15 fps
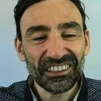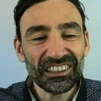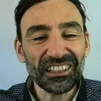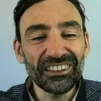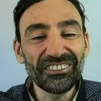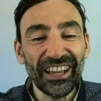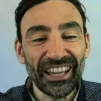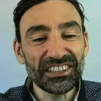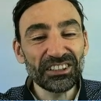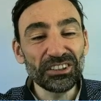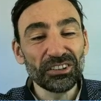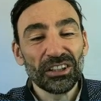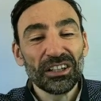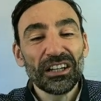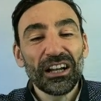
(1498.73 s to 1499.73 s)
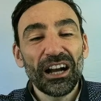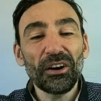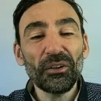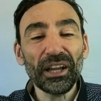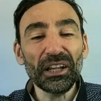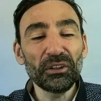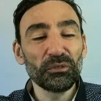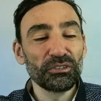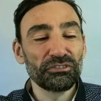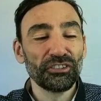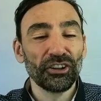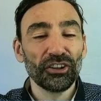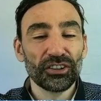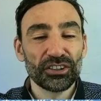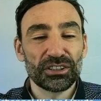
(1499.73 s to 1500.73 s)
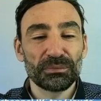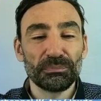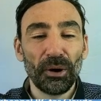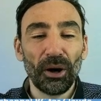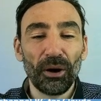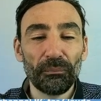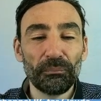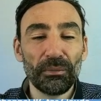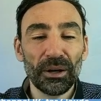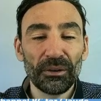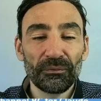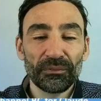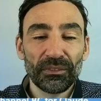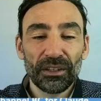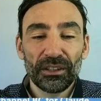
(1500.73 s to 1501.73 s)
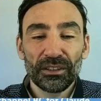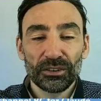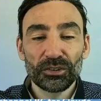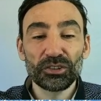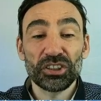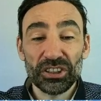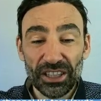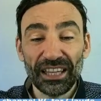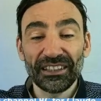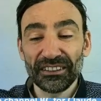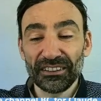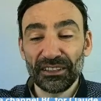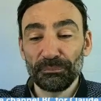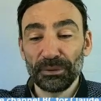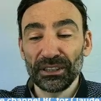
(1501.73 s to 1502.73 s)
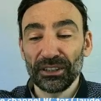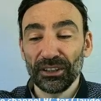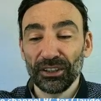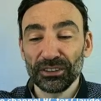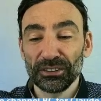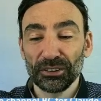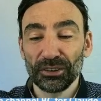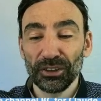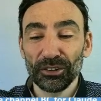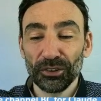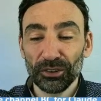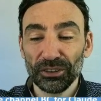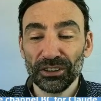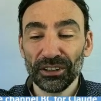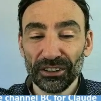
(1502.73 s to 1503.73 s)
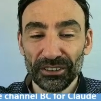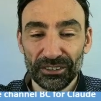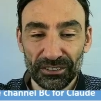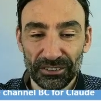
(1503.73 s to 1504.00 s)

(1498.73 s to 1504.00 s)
Okay, so how can we force Bob to send the Bitcoin to Claude?